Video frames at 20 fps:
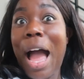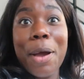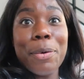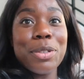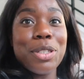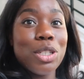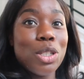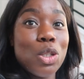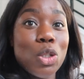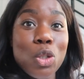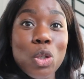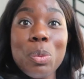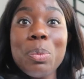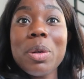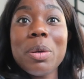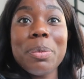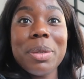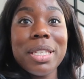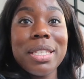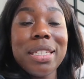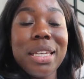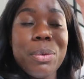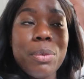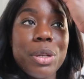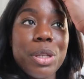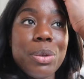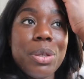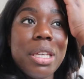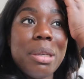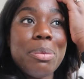I was just super busy, and
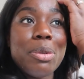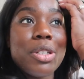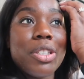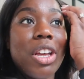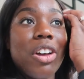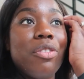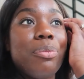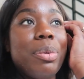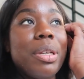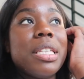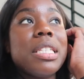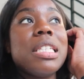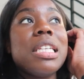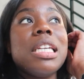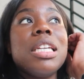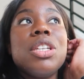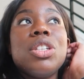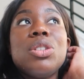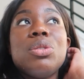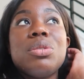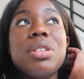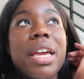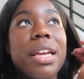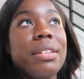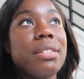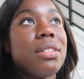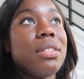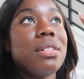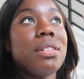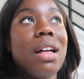when you keep yourself busy, you tend to